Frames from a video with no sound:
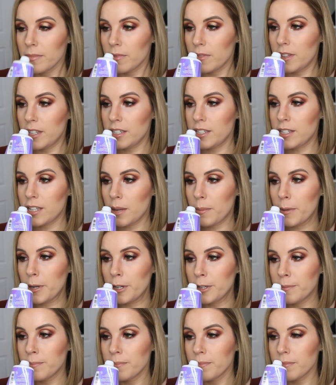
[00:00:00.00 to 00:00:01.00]
this
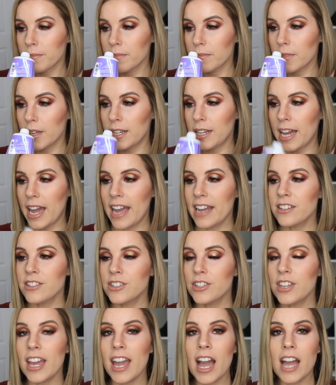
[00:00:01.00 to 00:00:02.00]
summer. And
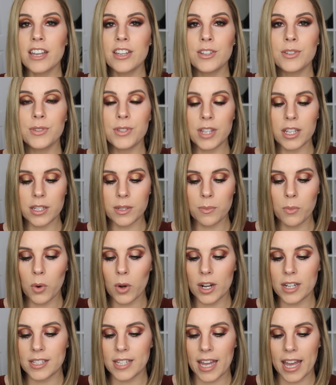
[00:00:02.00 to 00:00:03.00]
actually I use this
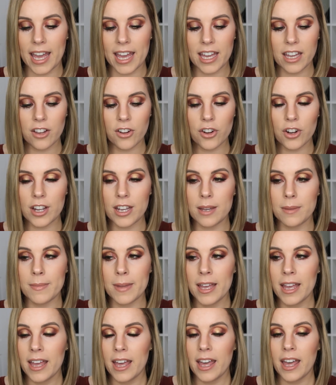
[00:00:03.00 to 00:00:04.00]
more as a hand cream
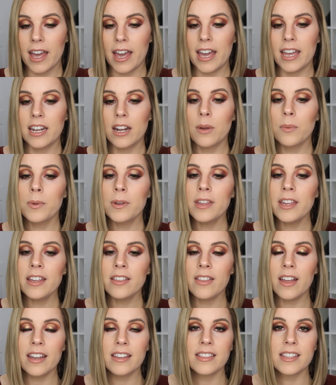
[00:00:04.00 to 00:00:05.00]
and I
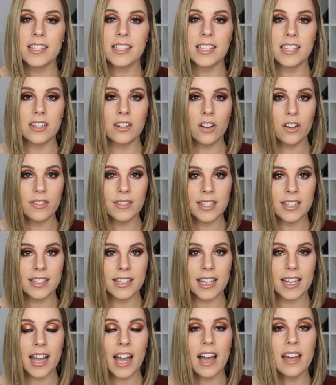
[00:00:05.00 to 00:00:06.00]
really like the scent on this.
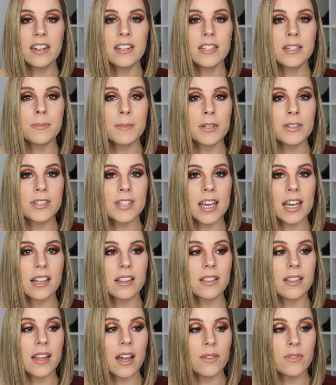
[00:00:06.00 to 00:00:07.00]
It kind of smells like
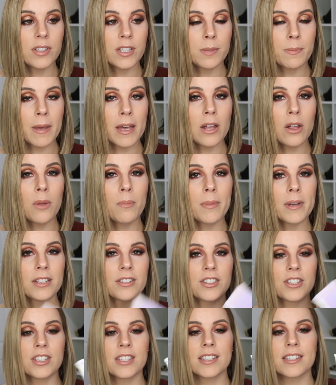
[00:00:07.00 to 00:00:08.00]
Love Spell but
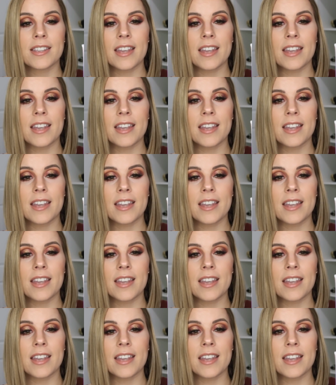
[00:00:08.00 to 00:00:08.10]
just